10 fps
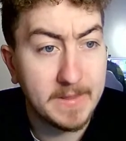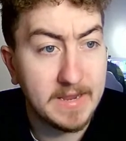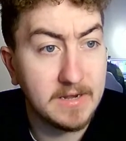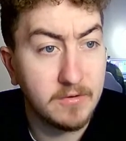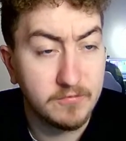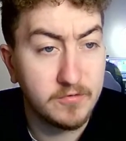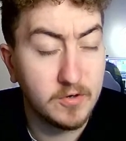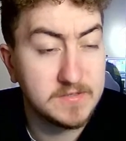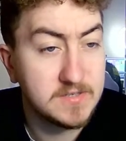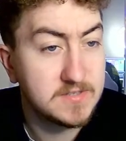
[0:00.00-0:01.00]
in
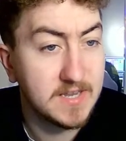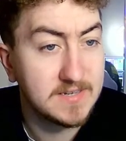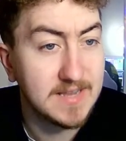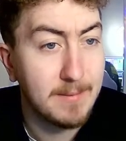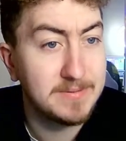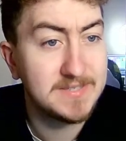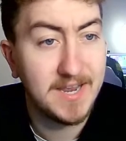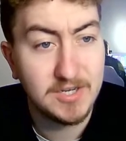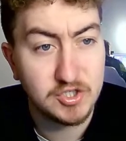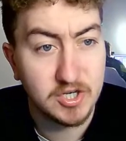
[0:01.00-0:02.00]
36 and
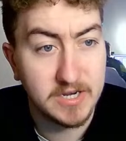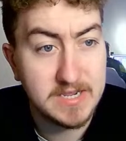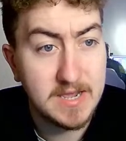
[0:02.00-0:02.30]
potentially